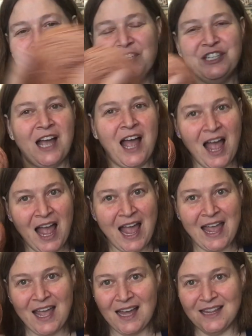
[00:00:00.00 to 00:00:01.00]
which
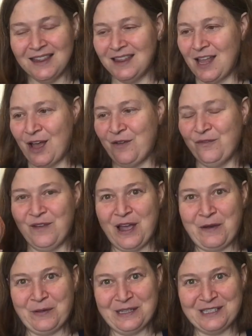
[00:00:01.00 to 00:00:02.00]
I love
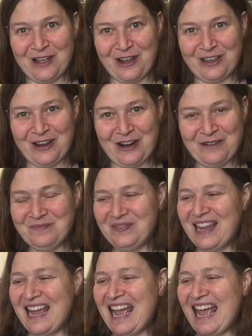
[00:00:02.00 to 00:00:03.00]
Viola sock yarn.
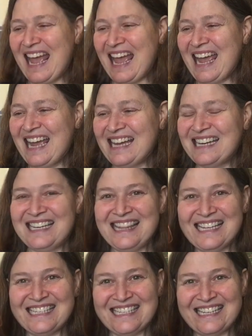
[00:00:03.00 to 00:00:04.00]
And
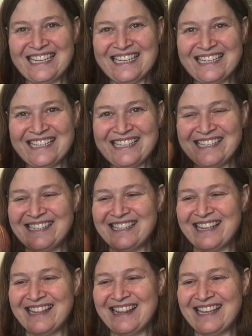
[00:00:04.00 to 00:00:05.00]
this is
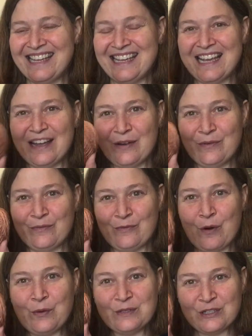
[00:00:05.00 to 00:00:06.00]
the
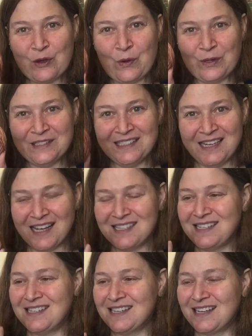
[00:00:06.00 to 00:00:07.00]
Rose Gold
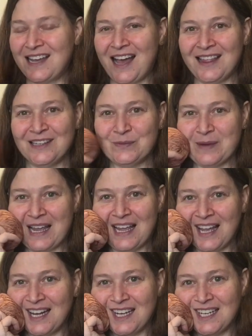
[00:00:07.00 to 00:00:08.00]
Dust colorway,
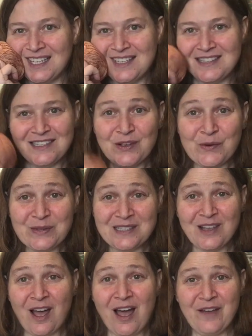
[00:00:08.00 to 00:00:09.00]
and it is so
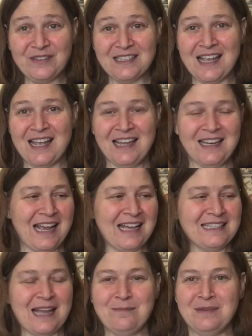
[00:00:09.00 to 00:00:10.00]
soft, and
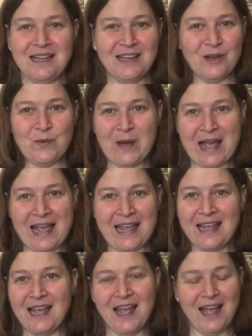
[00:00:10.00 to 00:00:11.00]
as I'm knitting
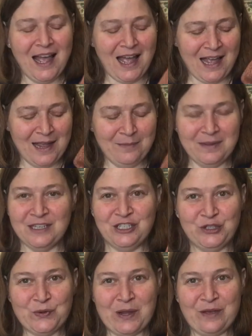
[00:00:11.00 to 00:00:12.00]
away, I'm
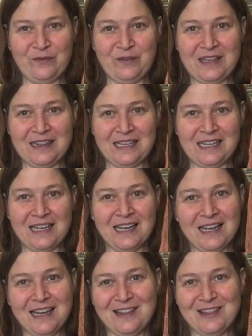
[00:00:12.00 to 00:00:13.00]
enjoying feeling
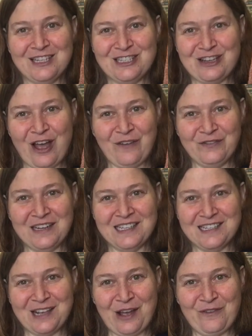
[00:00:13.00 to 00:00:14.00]
the
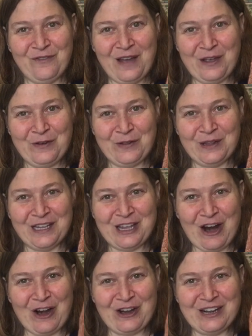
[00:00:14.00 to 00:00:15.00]
softness of Viola
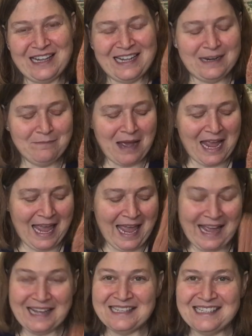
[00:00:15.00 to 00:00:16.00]
yarn in my
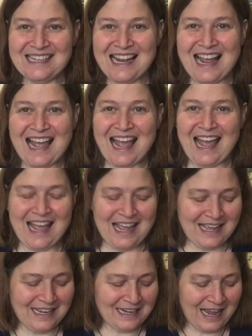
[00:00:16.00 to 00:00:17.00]
hands,
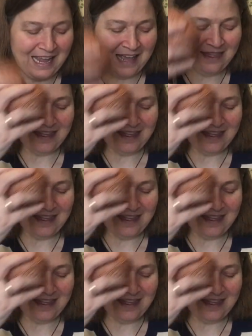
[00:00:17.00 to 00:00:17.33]
and I